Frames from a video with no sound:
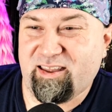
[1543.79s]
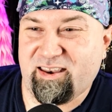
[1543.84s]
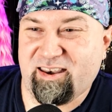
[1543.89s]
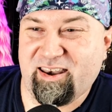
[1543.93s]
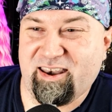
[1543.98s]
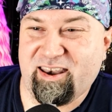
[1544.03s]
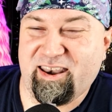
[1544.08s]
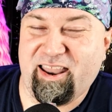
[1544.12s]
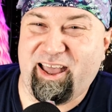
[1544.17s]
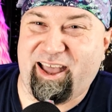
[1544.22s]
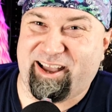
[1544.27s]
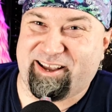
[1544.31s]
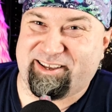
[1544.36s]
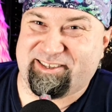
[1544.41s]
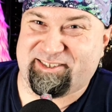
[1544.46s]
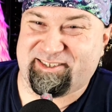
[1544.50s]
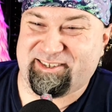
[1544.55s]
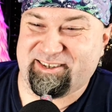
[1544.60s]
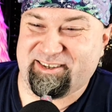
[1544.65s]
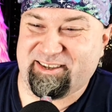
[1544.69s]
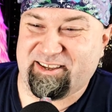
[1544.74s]

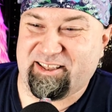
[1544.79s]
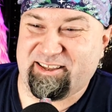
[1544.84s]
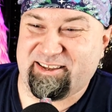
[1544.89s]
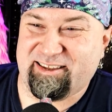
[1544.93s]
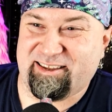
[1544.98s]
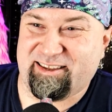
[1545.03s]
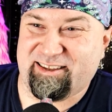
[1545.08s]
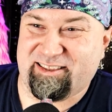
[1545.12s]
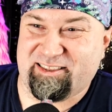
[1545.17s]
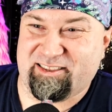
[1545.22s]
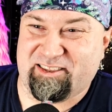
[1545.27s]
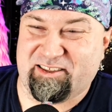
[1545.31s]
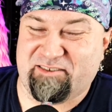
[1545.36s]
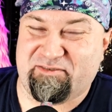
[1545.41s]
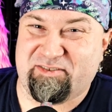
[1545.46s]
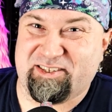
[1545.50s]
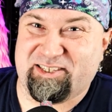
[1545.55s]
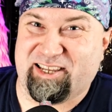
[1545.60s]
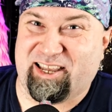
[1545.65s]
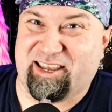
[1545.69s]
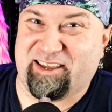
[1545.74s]
Next,
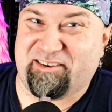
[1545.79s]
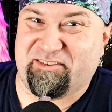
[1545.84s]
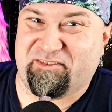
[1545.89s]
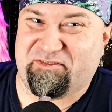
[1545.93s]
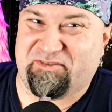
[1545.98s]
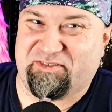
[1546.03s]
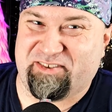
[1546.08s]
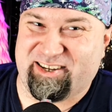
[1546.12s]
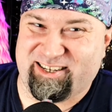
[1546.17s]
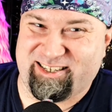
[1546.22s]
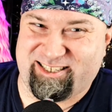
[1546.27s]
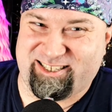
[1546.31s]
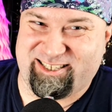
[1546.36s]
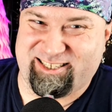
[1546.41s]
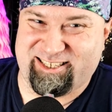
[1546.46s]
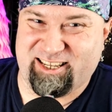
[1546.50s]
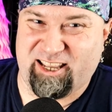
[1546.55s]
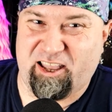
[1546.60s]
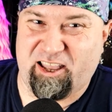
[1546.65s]
level ten feats.